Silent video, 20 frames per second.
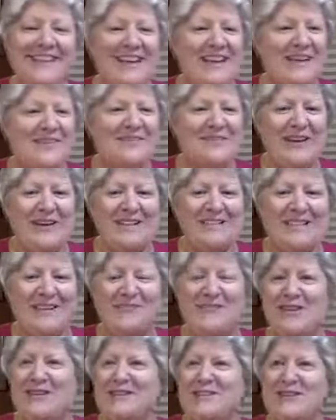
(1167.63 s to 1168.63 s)
But
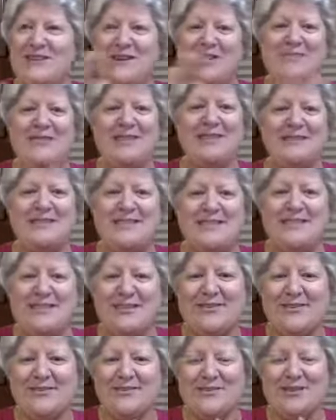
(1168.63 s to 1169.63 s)
yes, On Her Majesty's
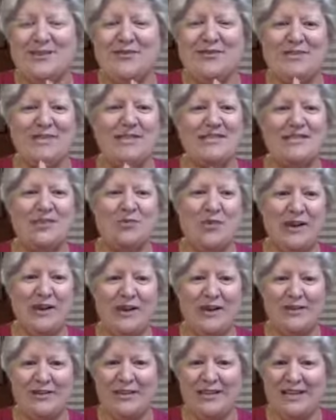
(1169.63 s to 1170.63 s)
Secret Service is the one and
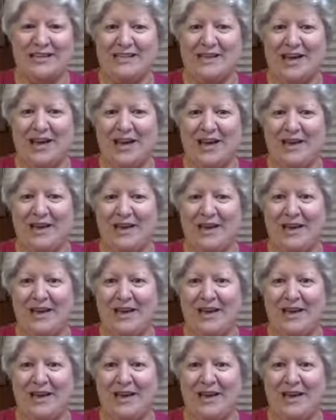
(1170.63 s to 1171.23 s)
only time